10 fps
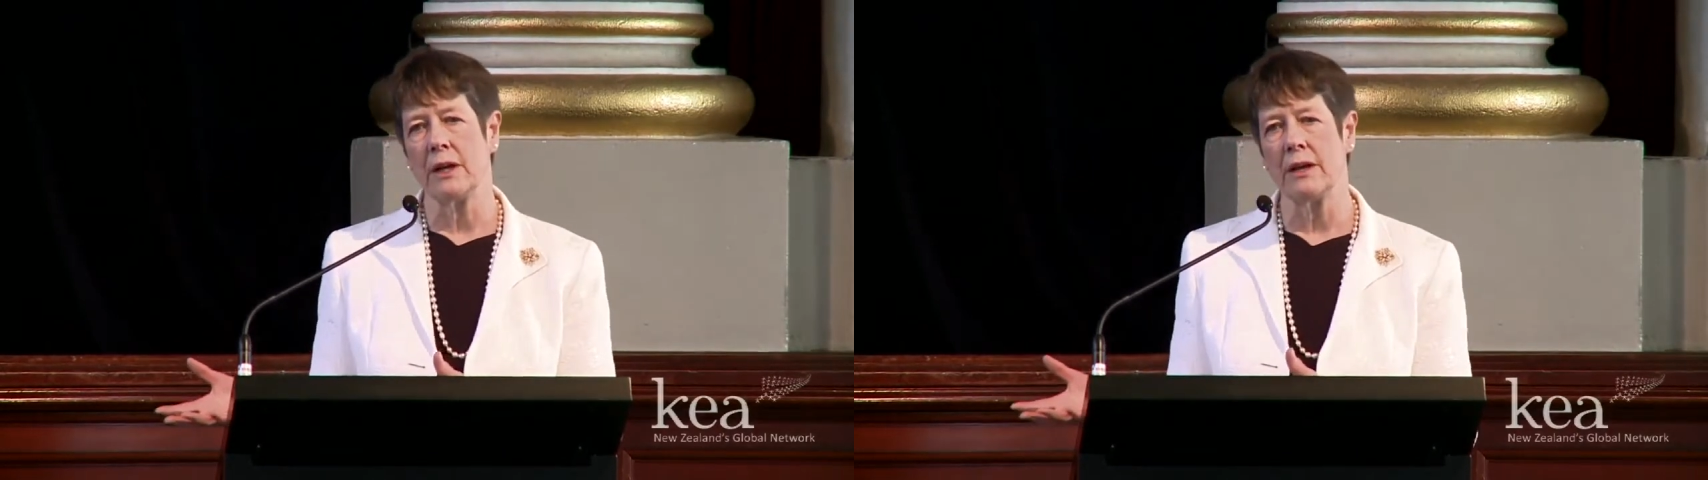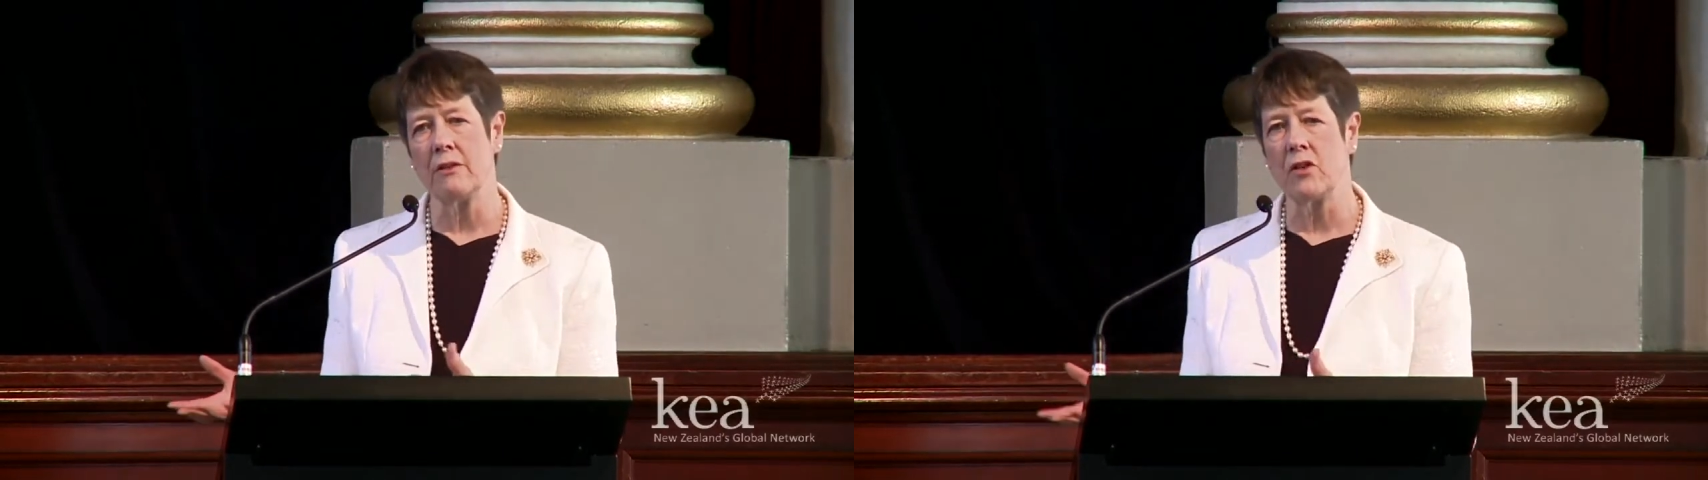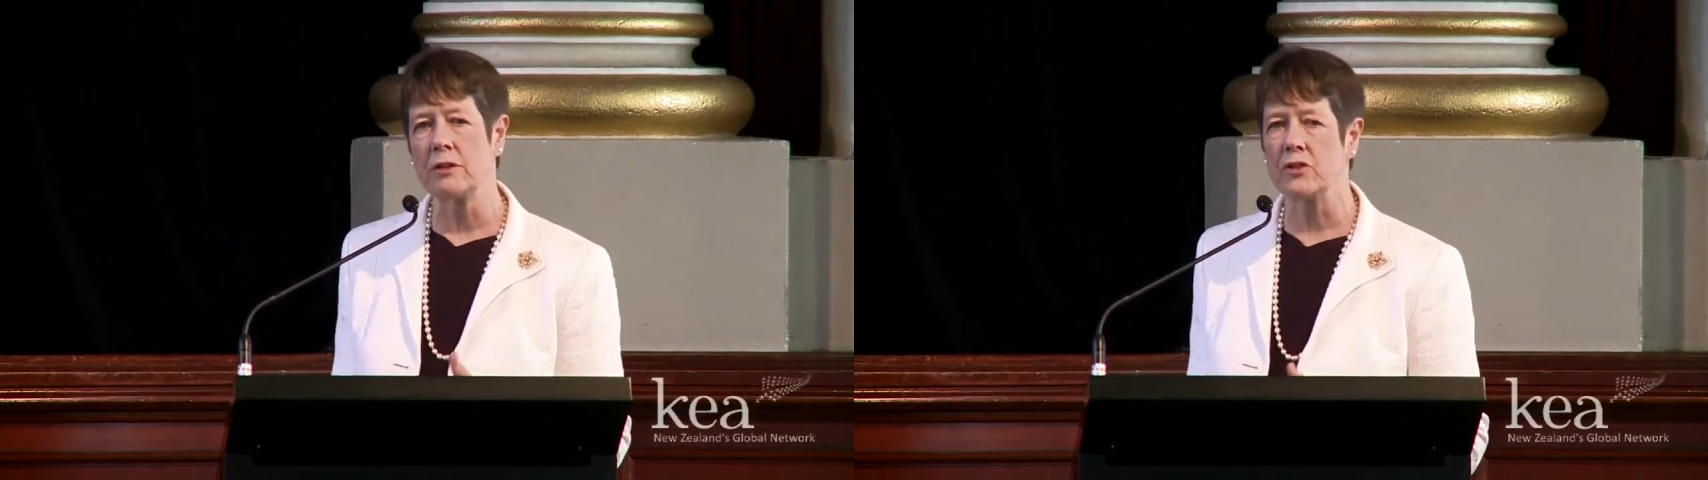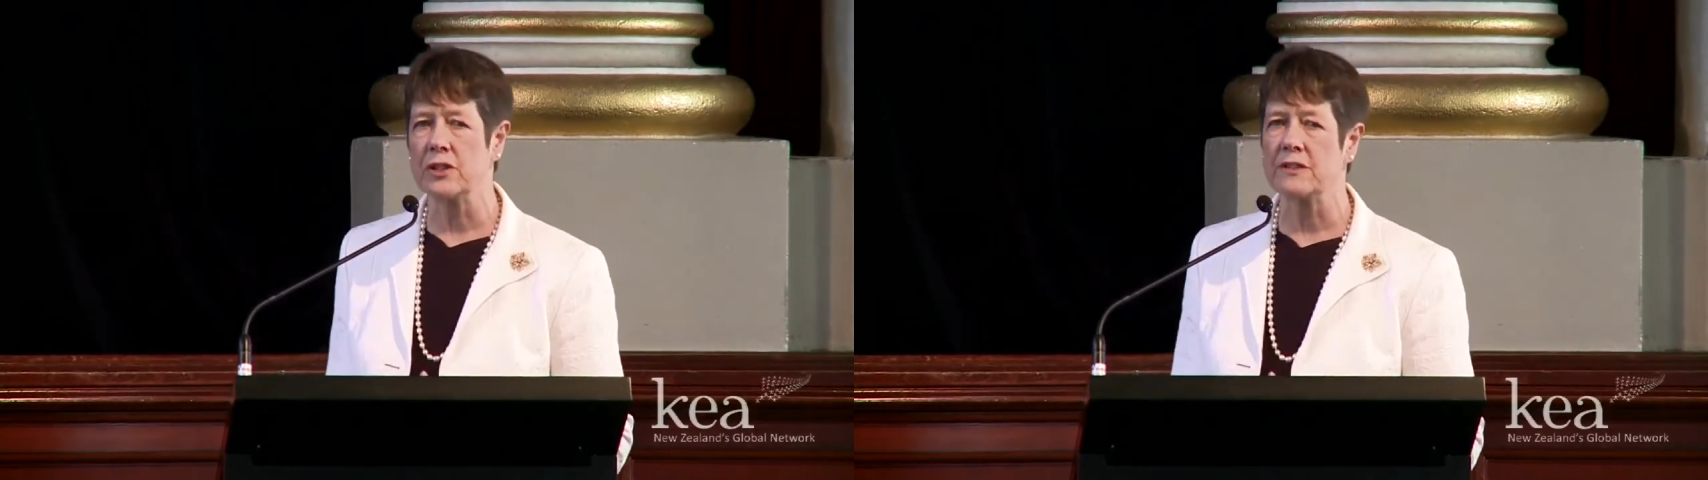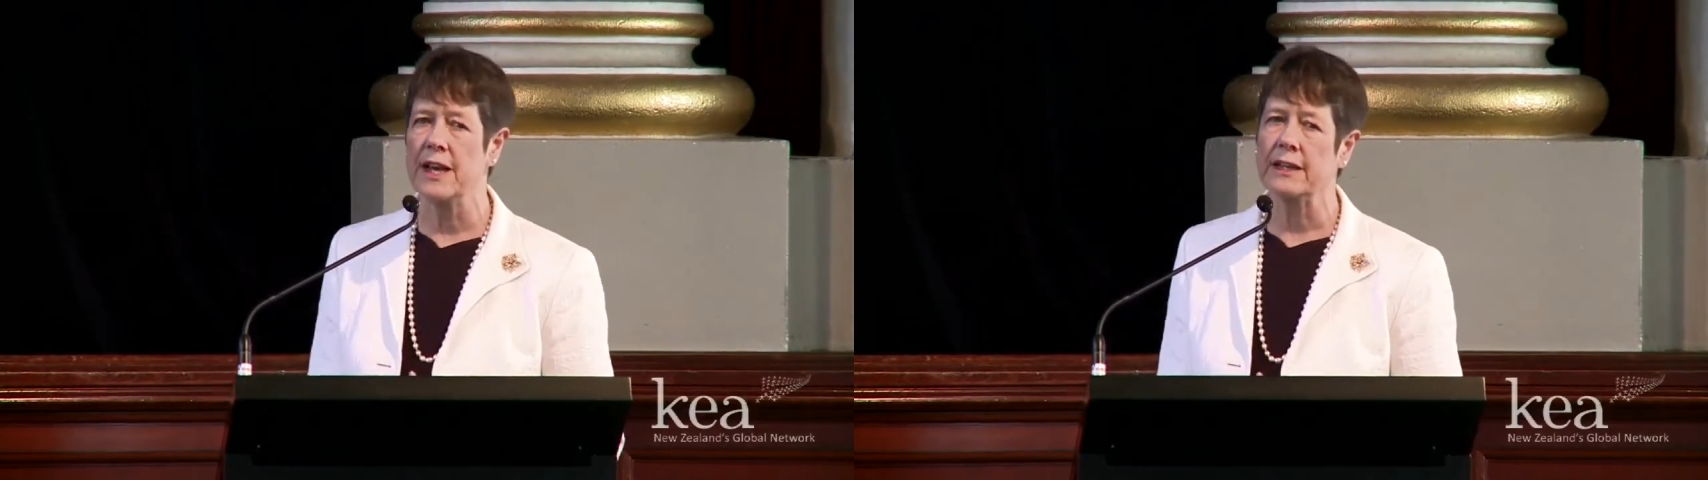in the voluntary
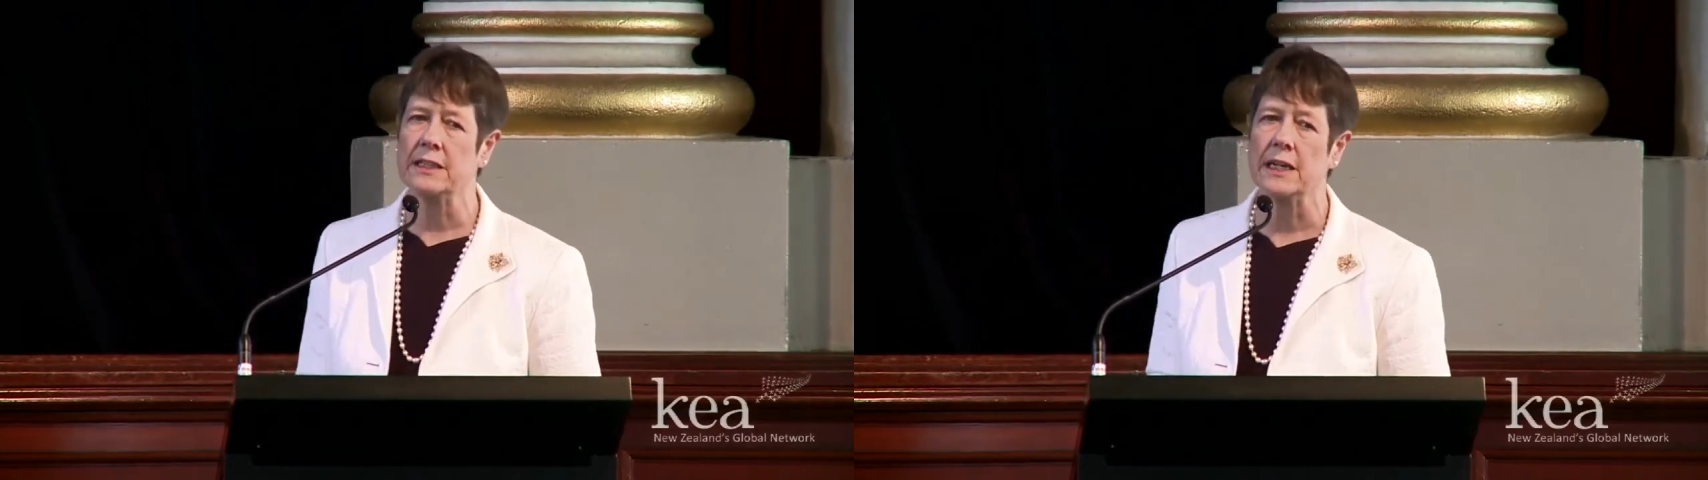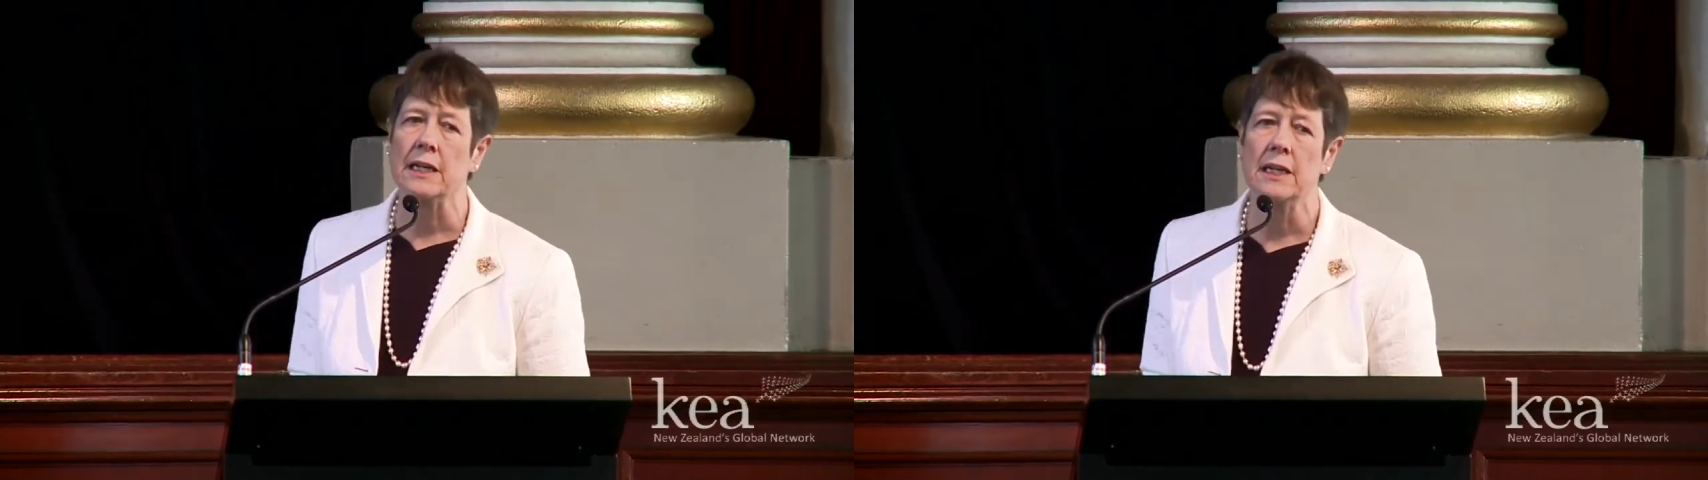sector.